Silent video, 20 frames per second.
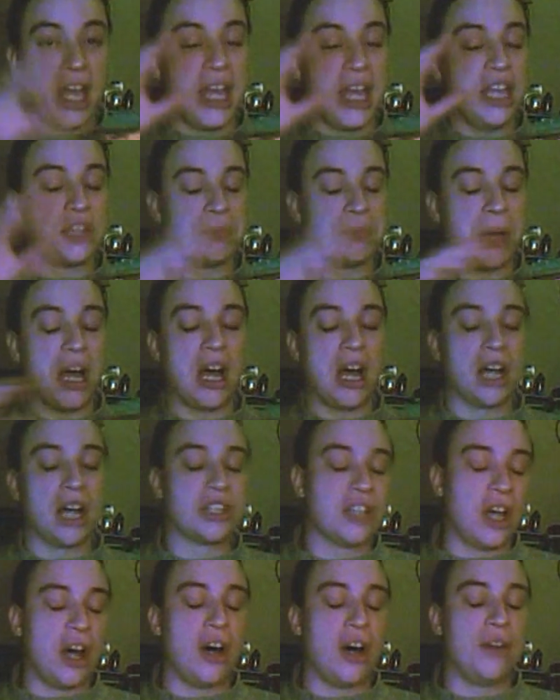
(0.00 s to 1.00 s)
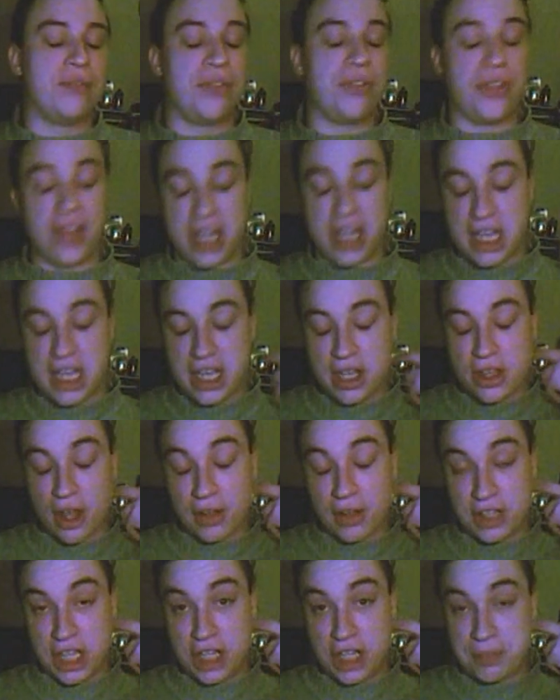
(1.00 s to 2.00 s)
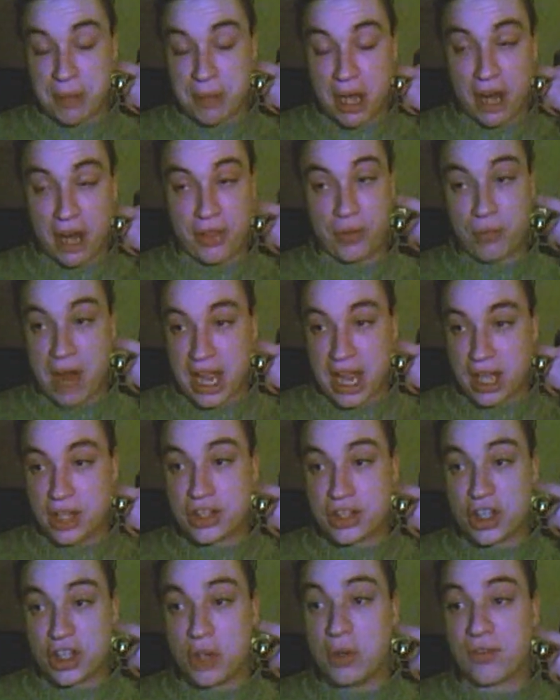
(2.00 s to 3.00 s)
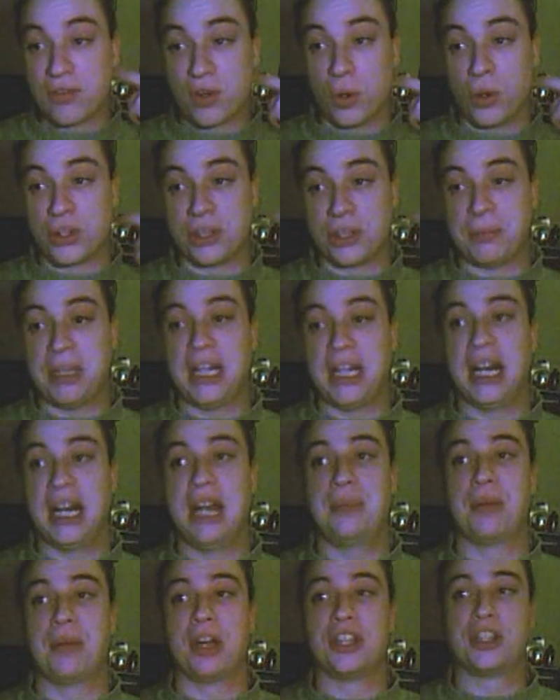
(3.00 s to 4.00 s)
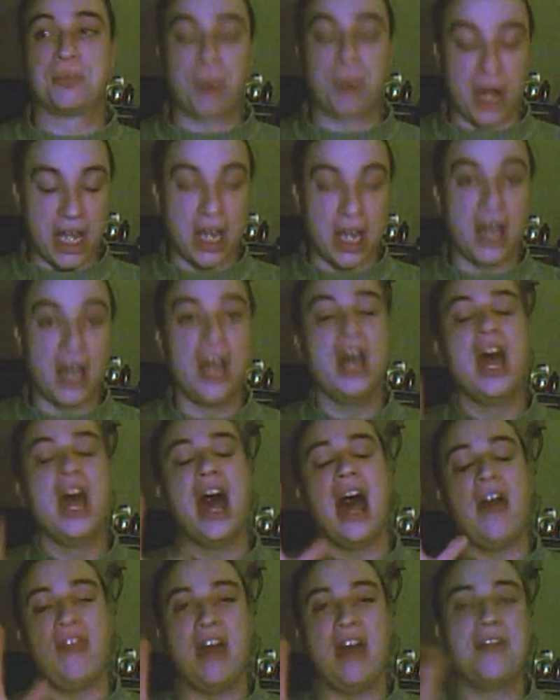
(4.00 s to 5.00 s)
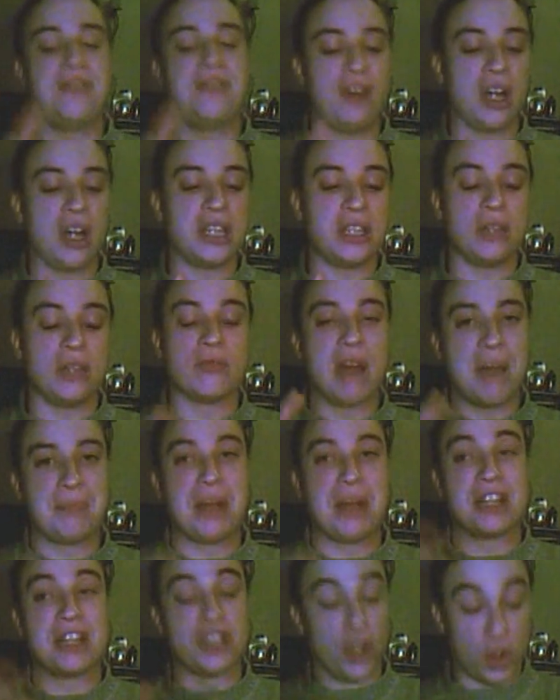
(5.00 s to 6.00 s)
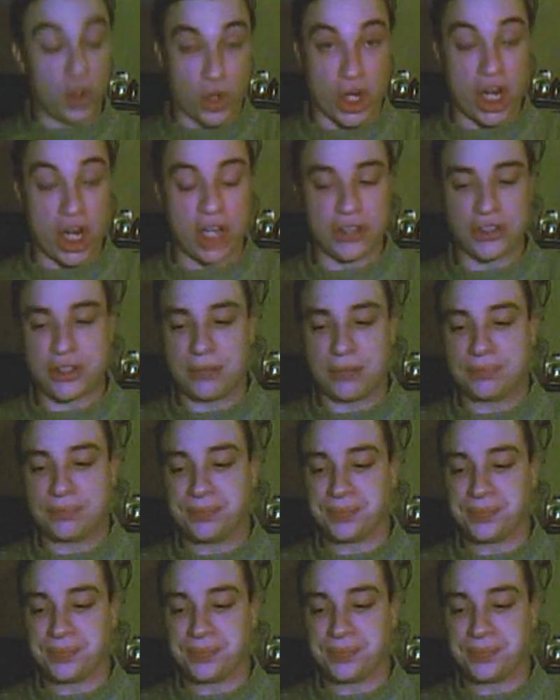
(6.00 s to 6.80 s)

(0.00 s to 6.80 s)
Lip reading: is part of the Wreckers, who of course are being led by Springer, and they're fighting Ratbat's Ultracons.